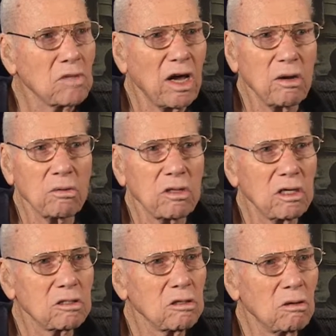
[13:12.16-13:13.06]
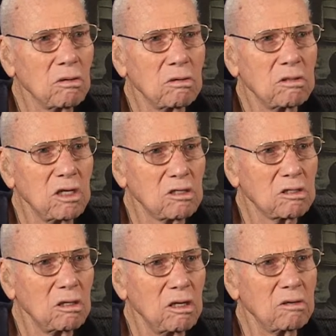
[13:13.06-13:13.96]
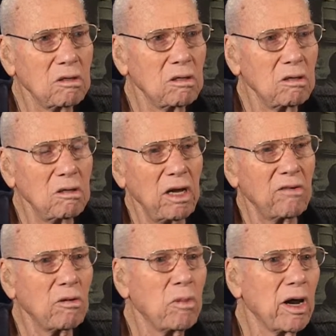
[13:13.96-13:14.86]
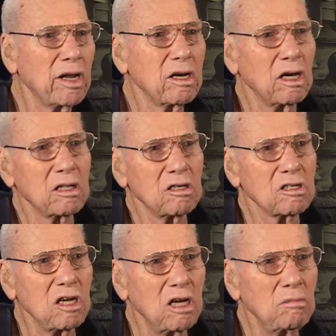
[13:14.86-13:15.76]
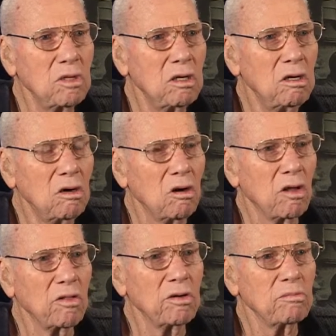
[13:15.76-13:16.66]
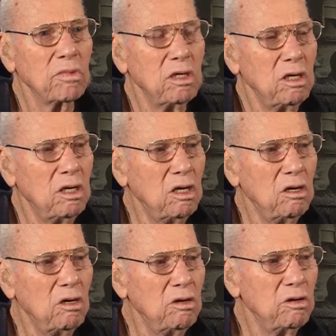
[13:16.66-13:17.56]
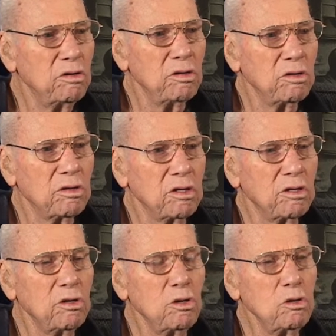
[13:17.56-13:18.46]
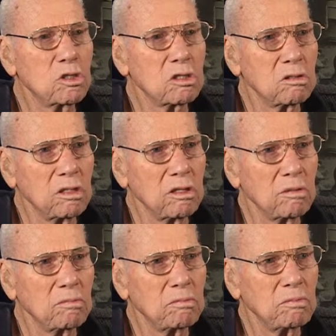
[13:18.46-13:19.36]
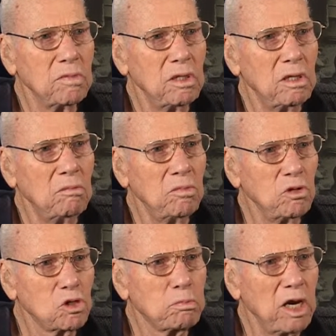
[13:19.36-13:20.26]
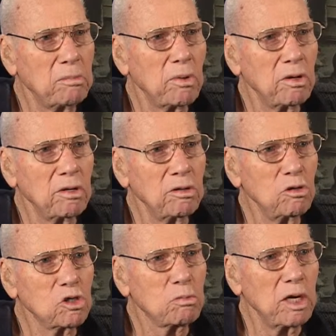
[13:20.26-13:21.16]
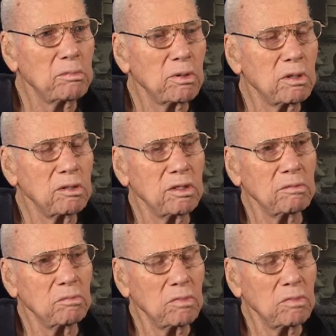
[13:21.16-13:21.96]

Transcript: I don't think so. Just it, everybody got the same on the the, the news and the newspaper and the newspaper and